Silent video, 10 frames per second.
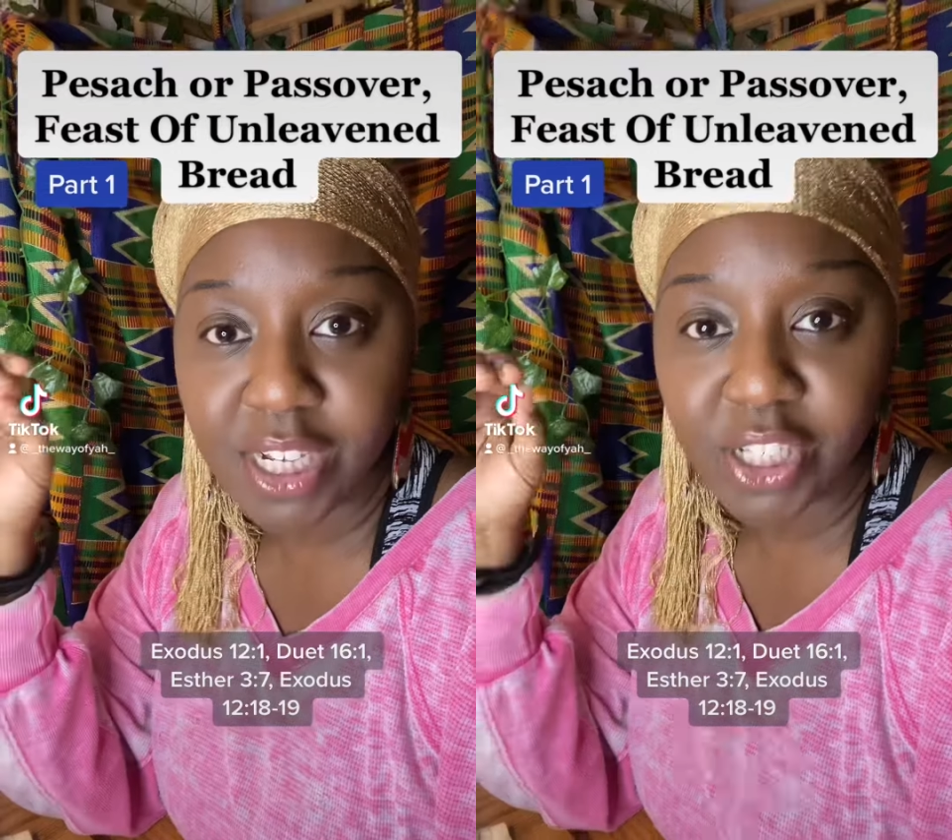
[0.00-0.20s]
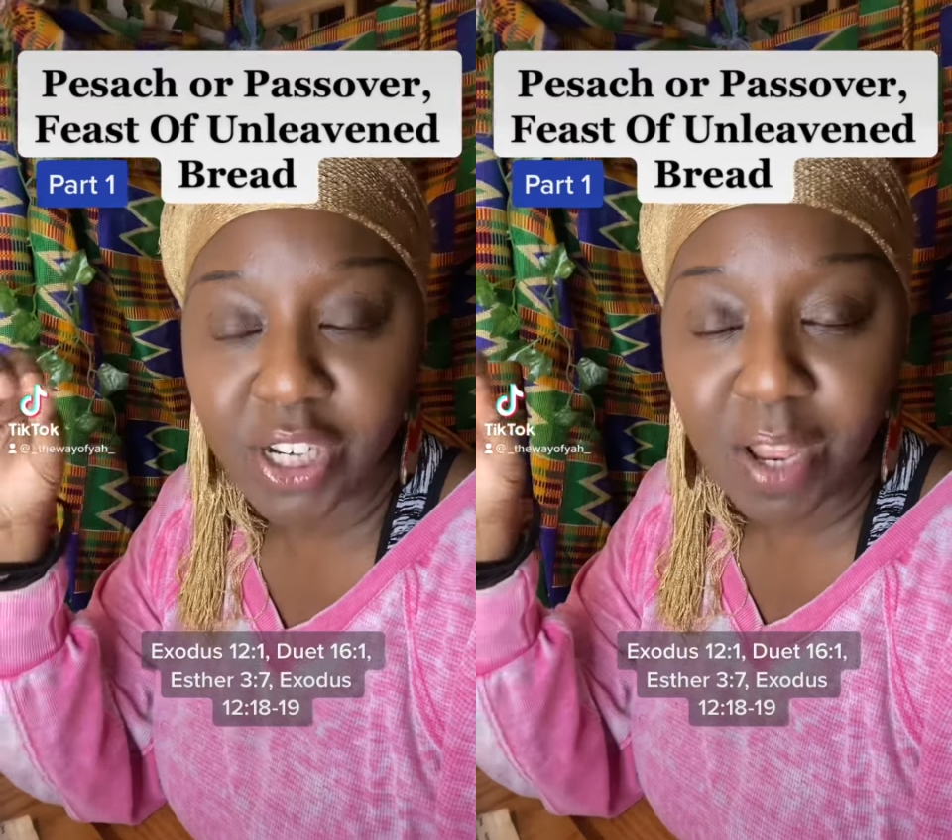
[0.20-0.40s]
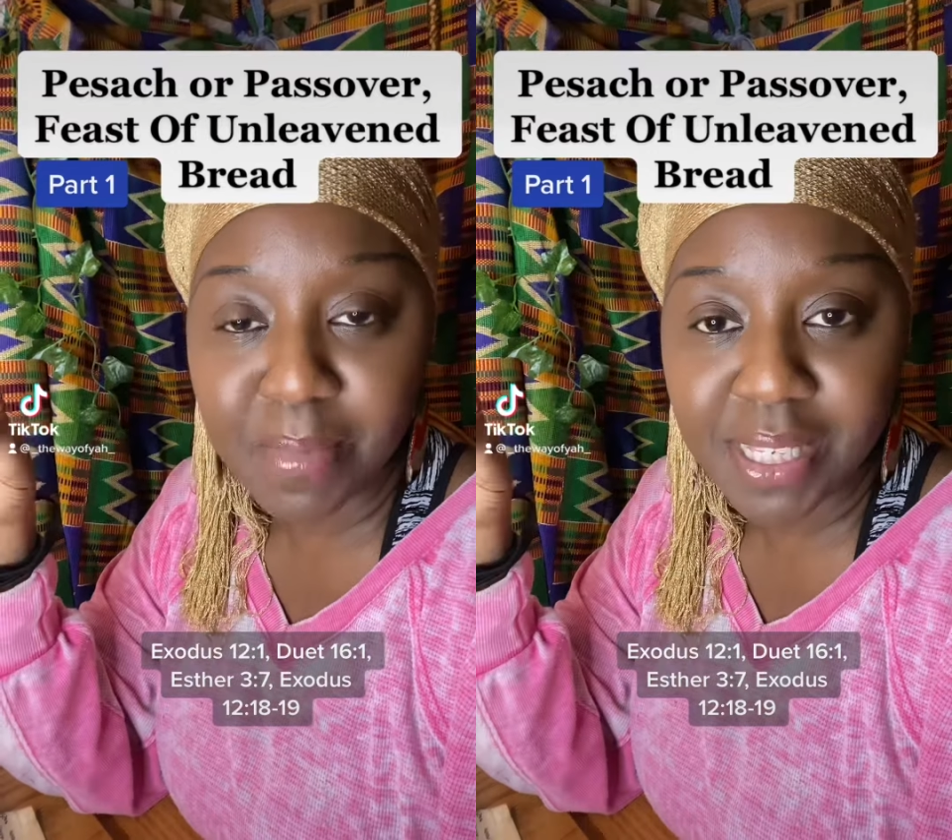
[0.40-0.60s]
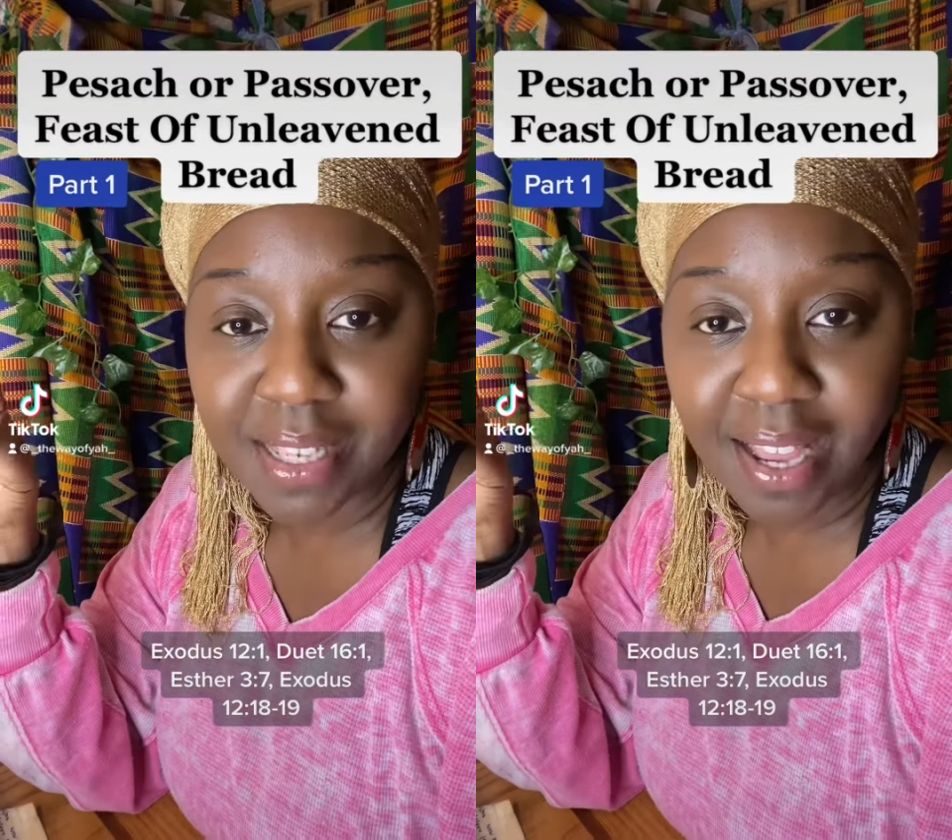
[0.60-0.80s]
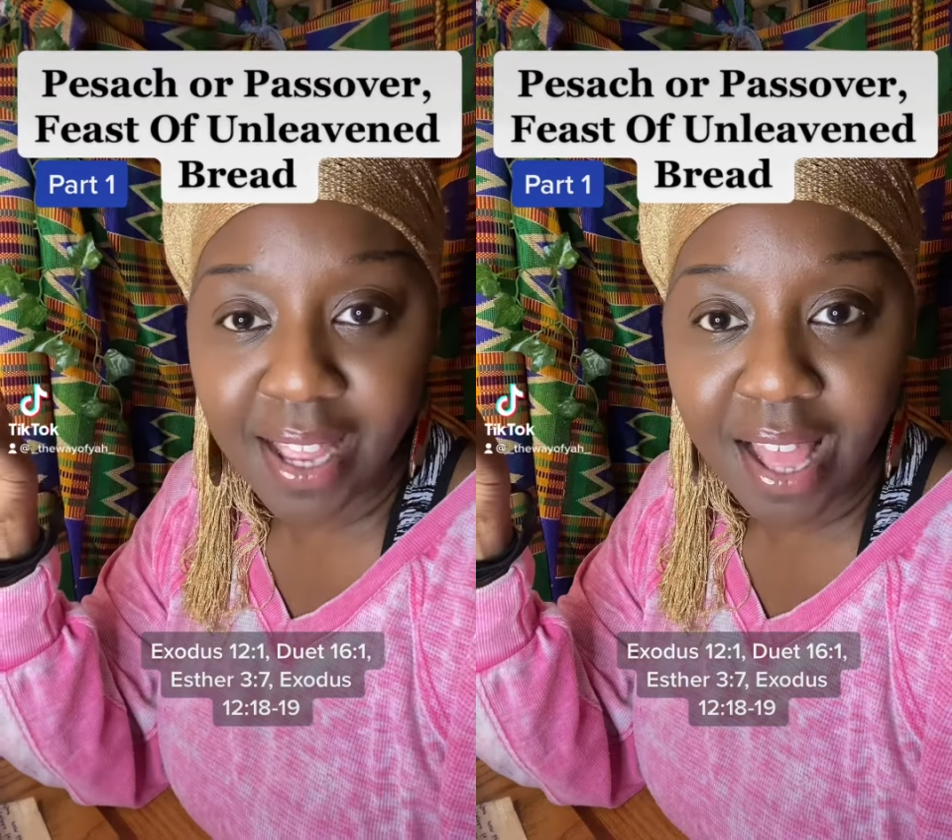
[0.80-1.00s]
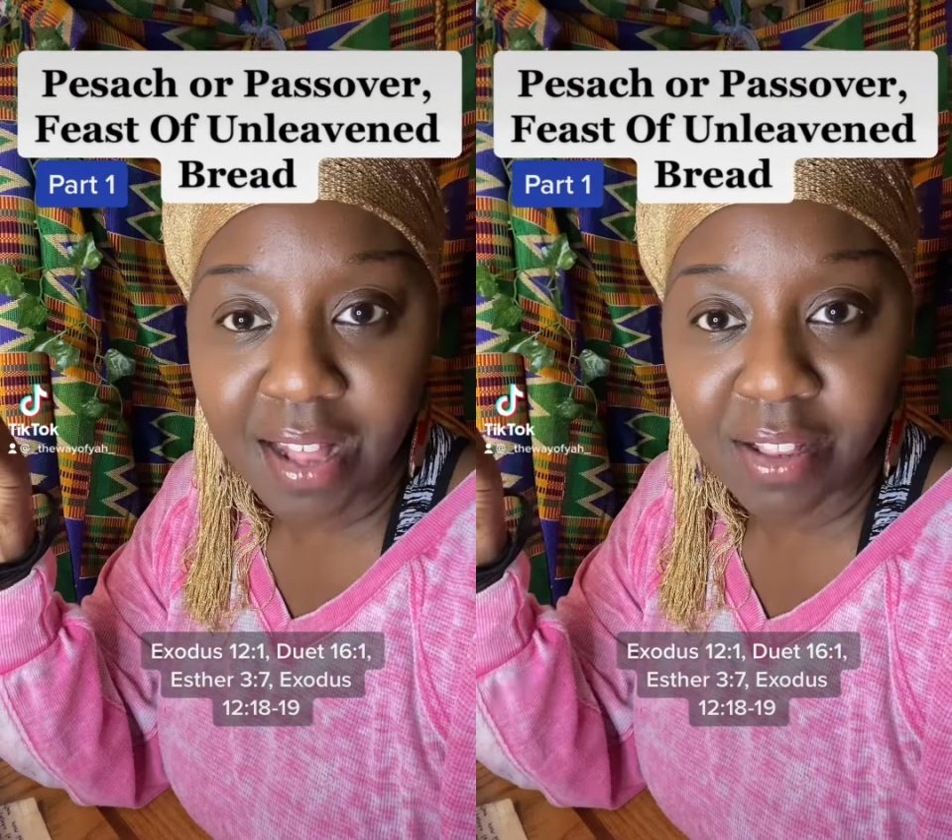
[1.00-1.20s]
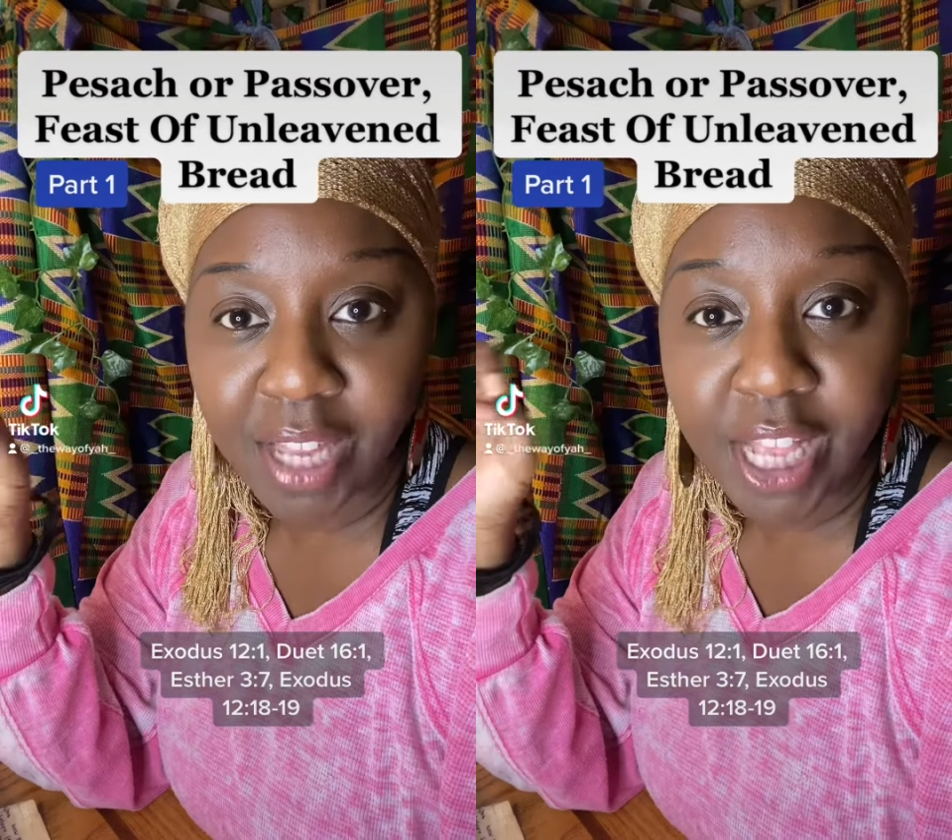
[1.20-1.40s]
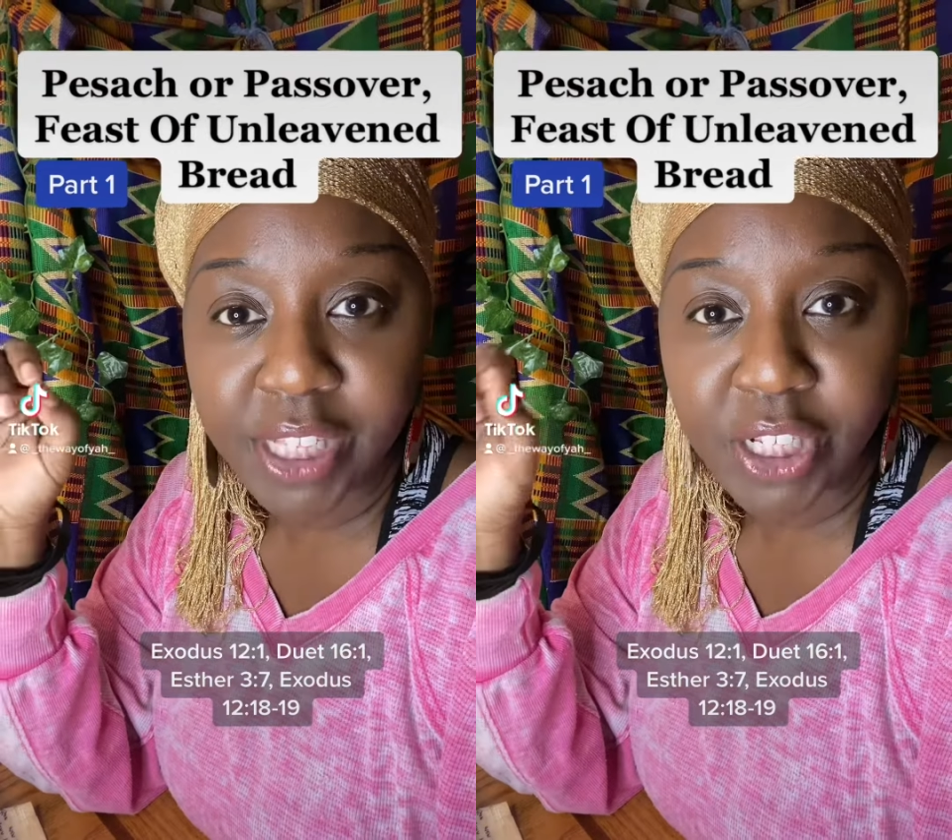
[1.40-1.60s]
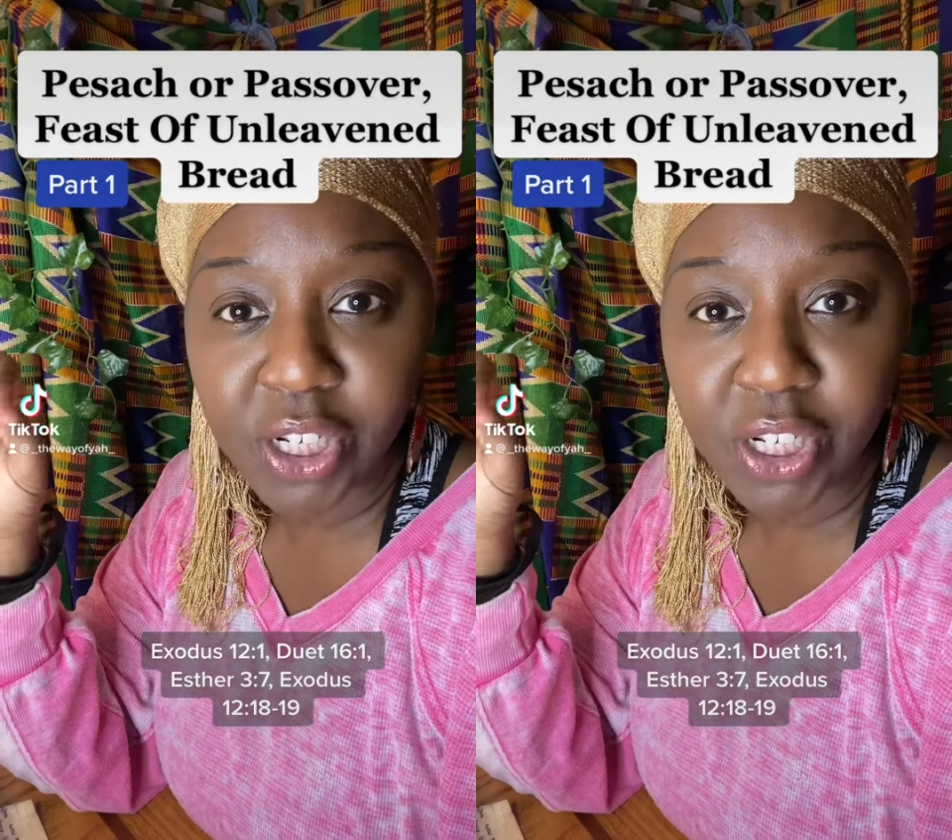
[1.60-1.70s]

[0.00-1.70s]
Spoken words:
Shalom Israel. Did